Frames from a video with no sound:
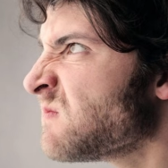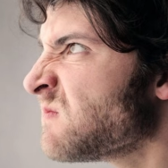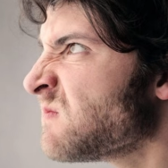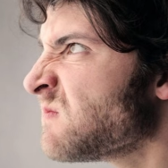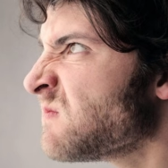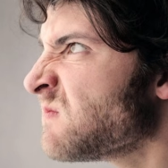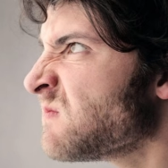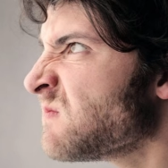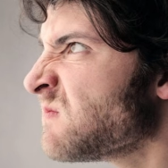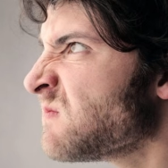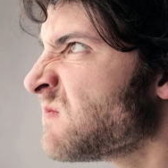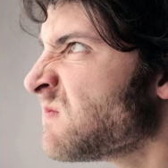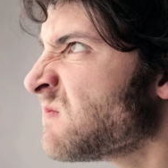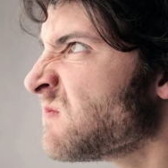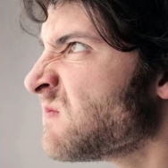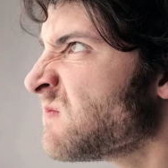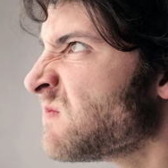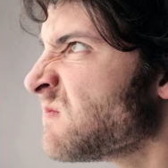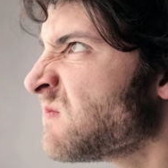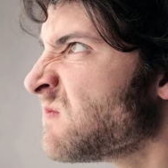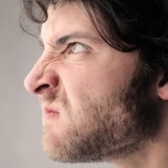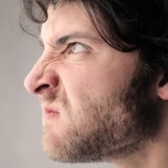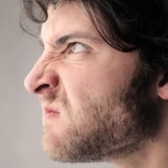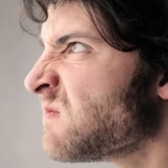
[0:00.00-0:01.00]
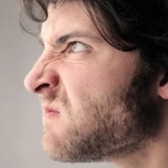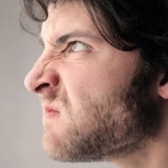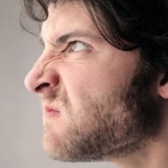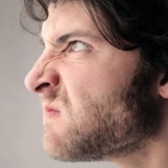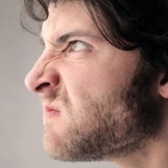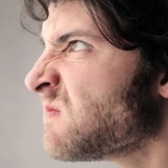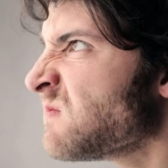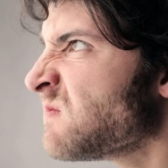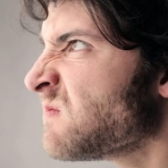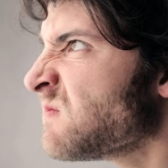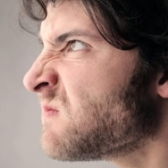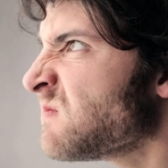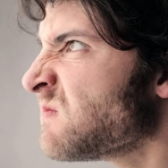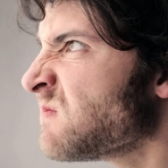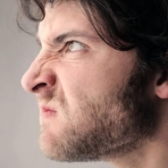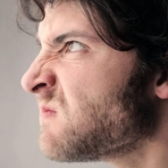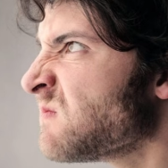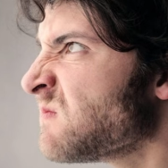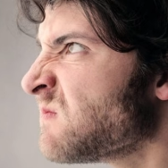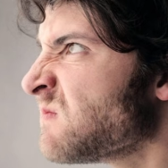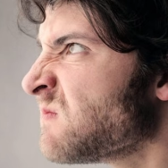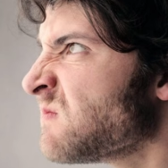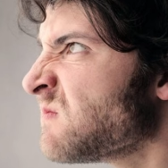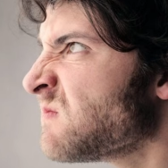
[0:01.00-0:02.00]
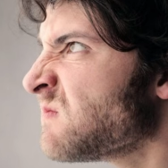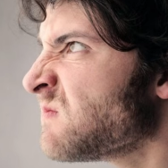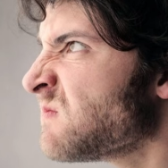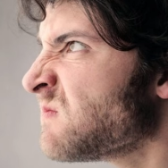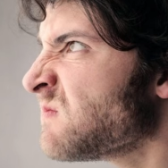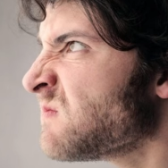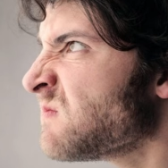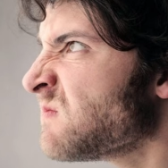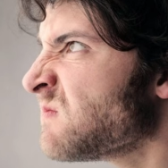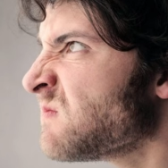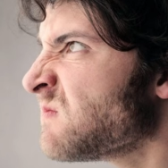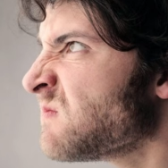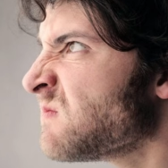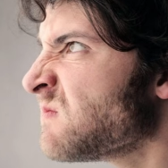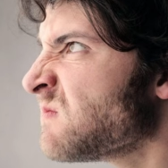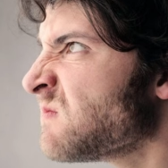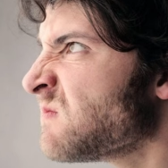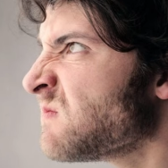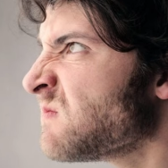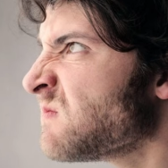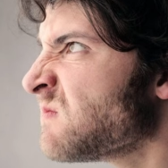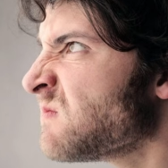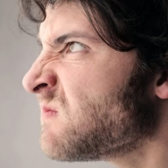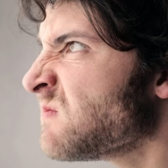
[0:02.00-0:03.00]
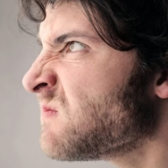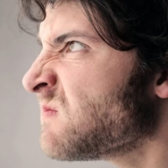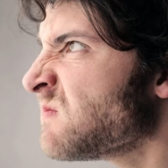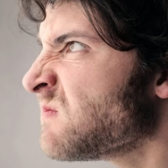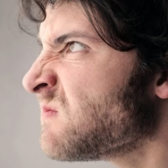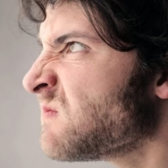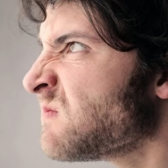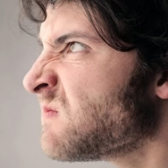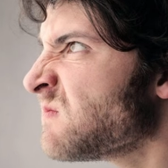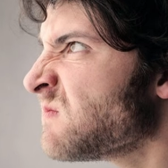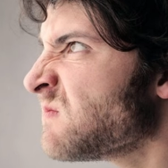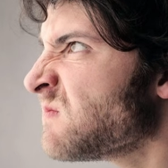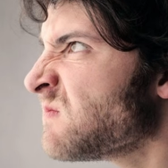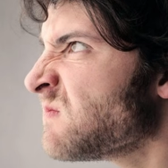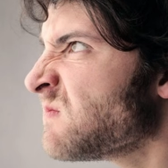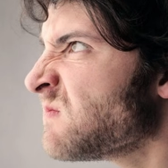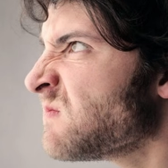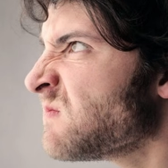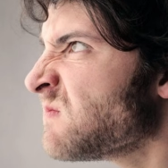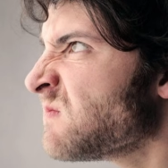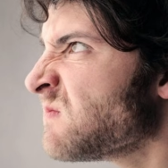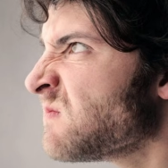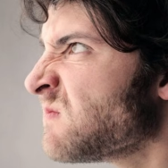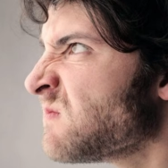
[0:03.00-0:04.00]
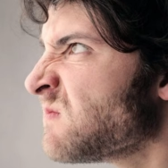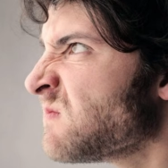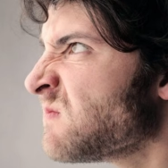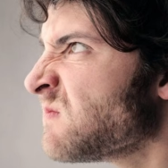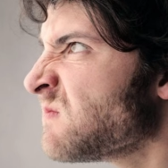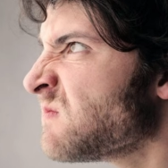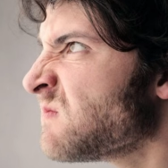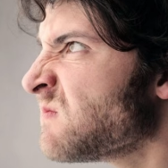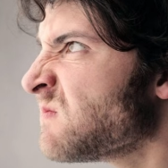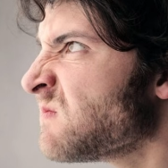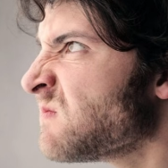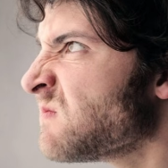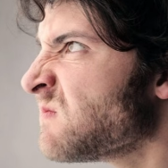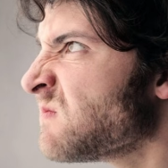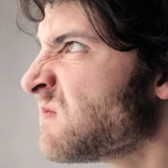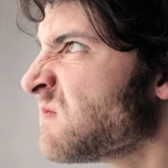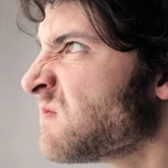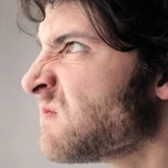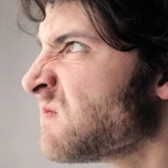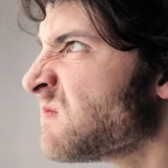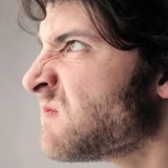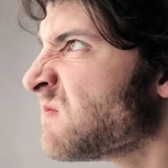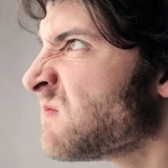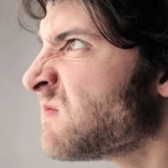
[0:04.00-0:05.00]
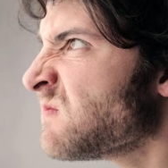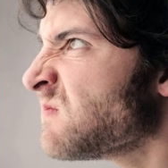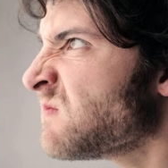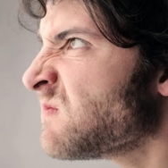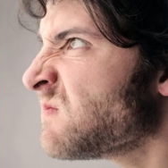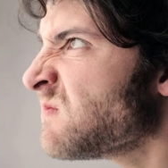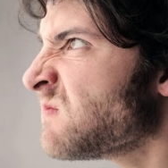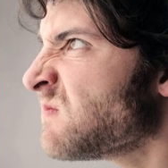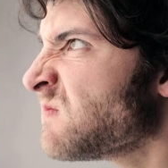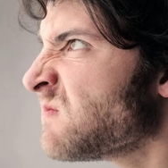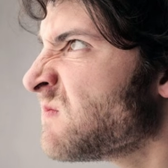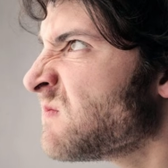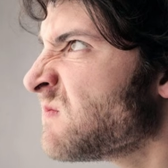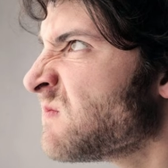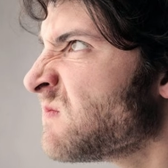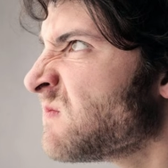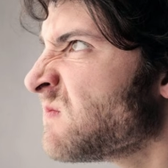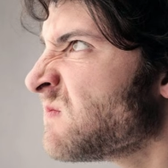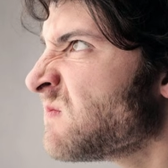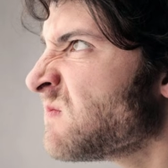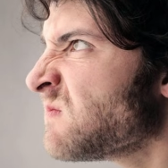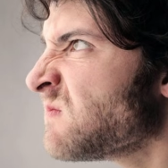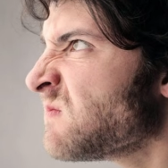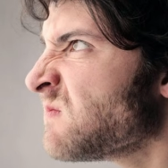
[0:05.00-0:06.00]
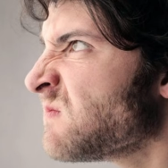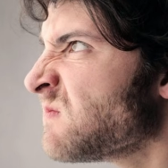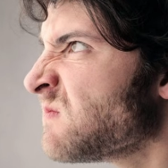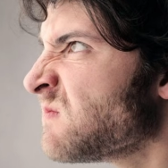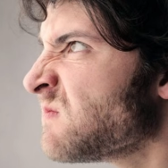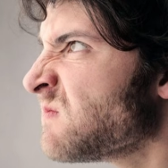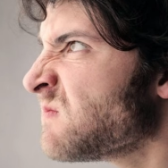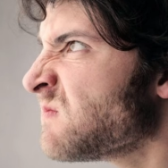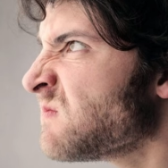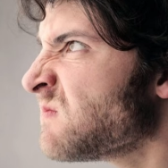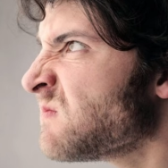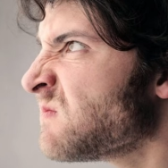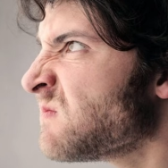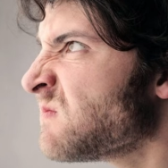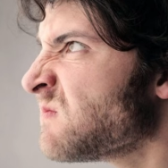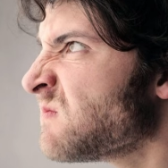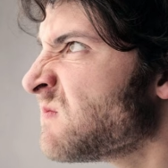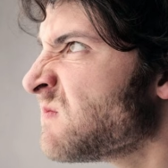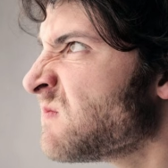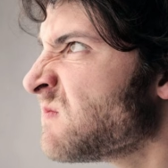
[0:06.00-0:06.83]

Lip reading: (silence)